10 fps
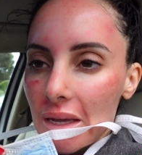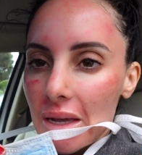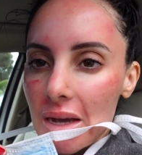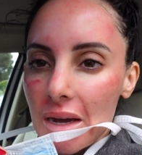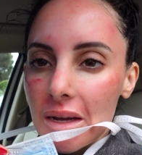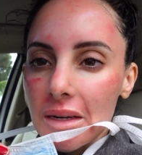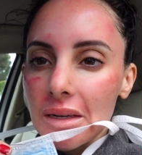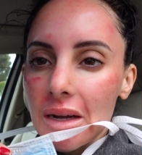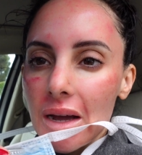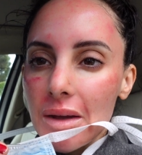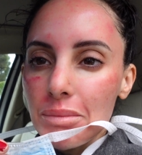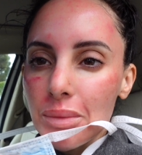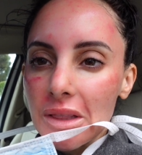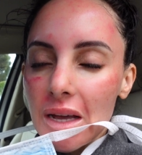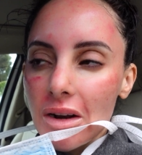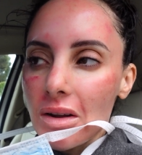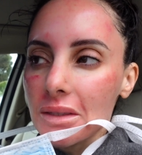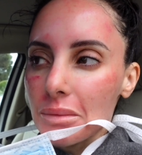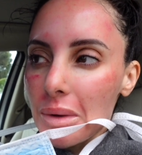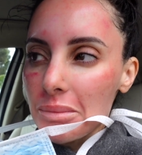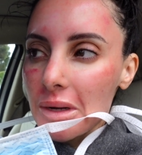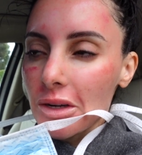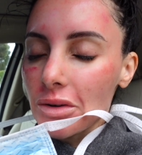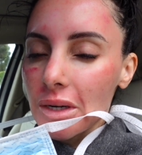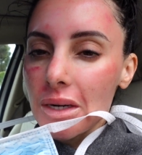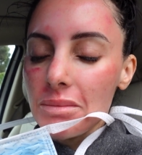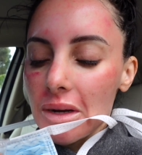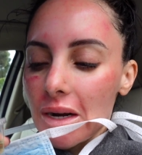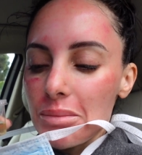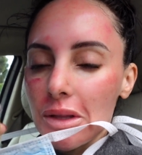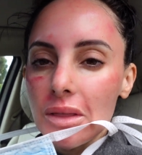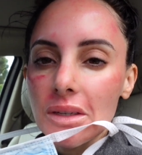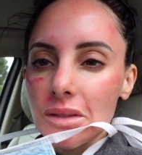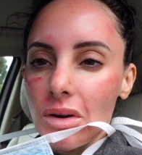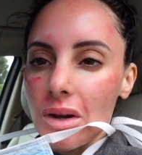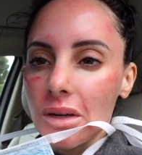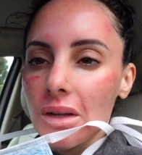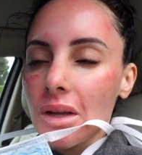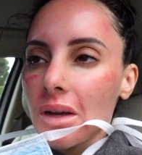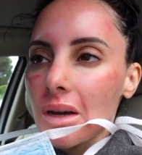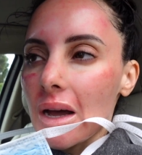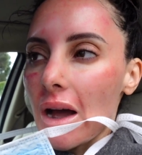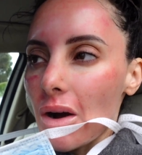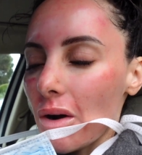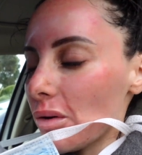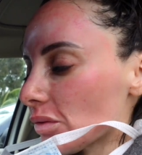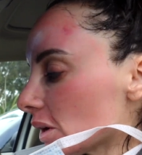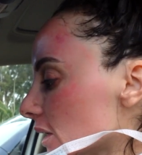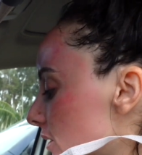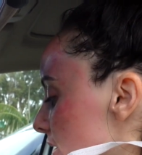And I put that on. It's a peptide cream, and I put this on over it.